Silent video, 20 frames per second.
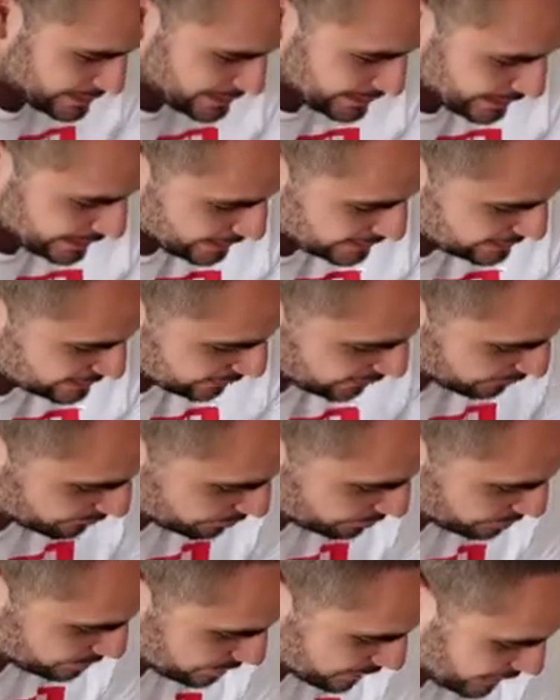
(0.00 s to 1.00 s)
Days of
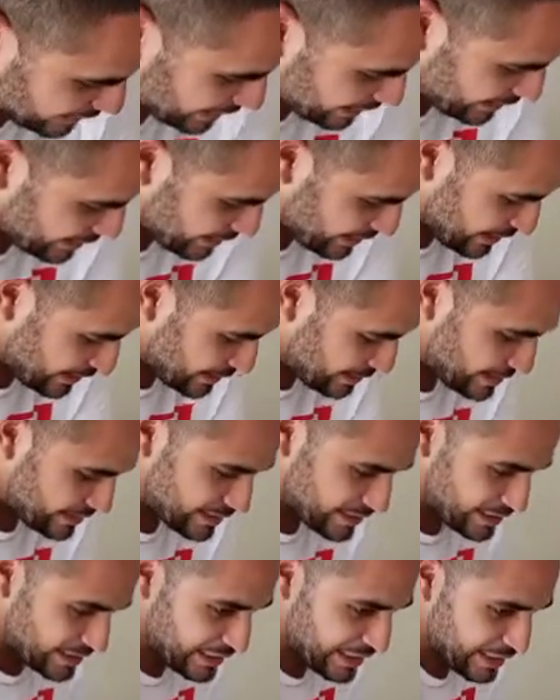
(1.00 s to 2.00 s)
Play
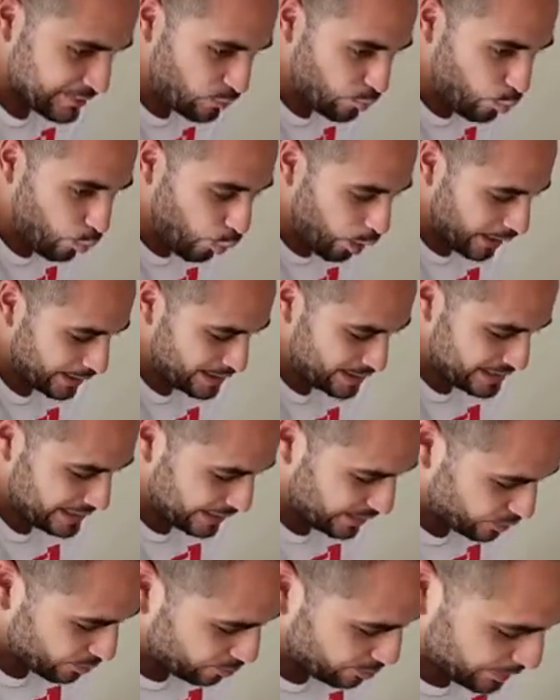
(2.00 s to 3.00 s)
Slim, 1
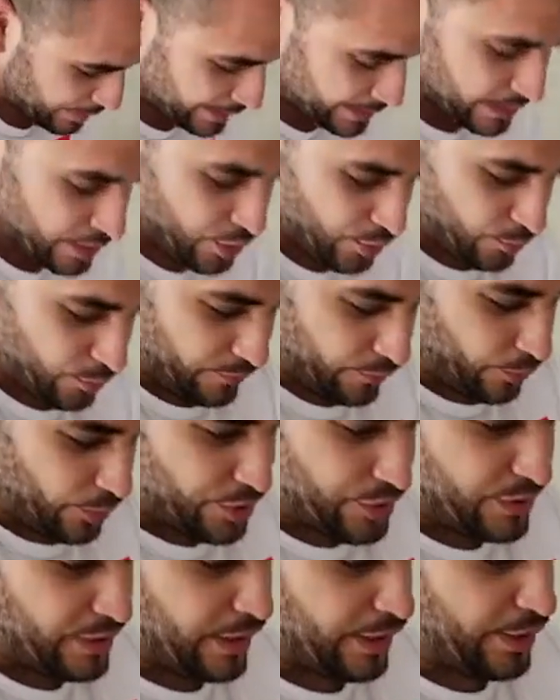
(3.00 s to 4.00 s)
terabyte. Of
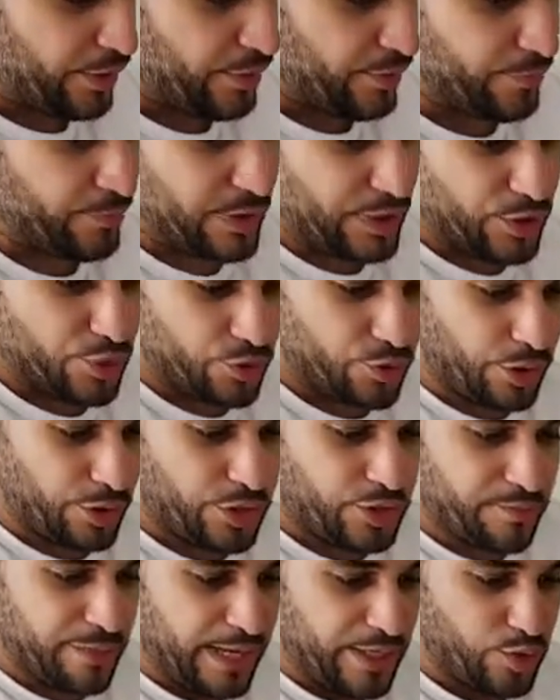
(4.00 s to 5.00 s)
course, you got your
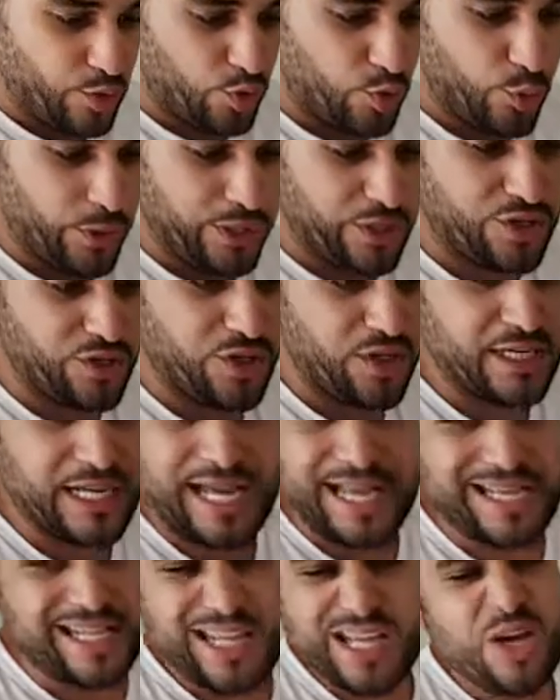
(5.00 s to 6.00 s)
instruction manual, quick start
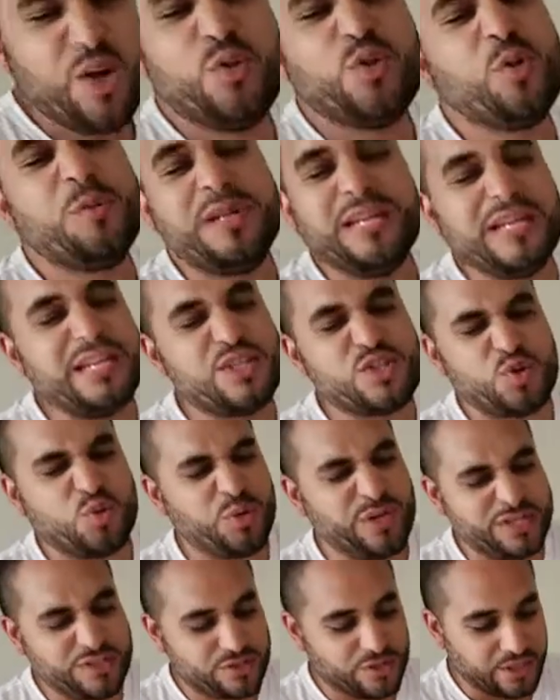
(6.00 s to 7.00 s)
guide. Nobody needs a
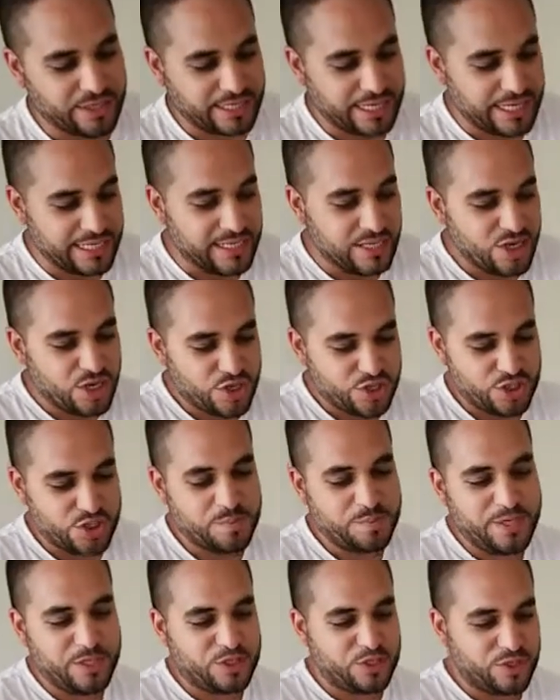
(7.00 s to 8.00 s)
quick start guide. Just
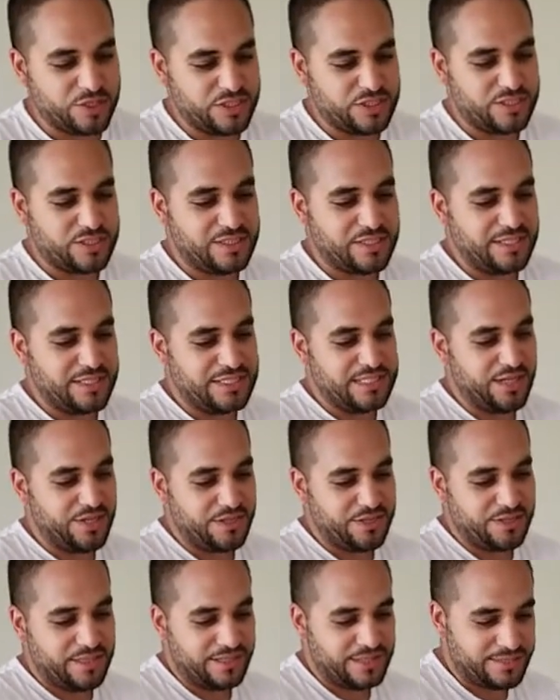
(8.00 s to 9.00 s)
make sure it's just going to tell
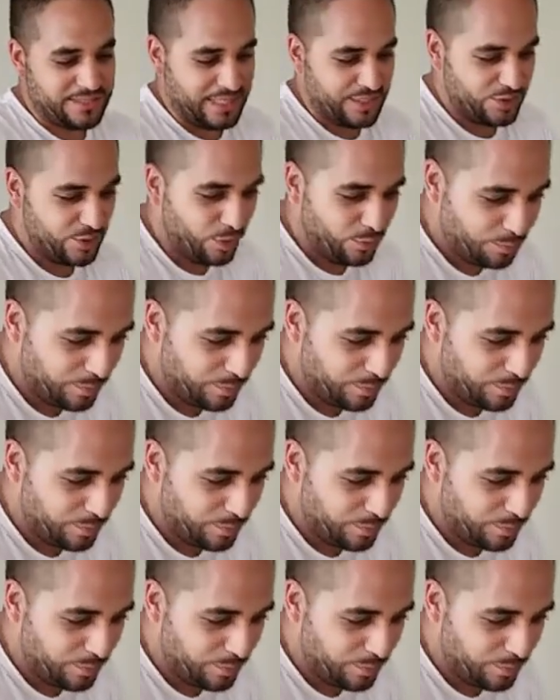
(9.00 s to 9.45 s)
you things like, don't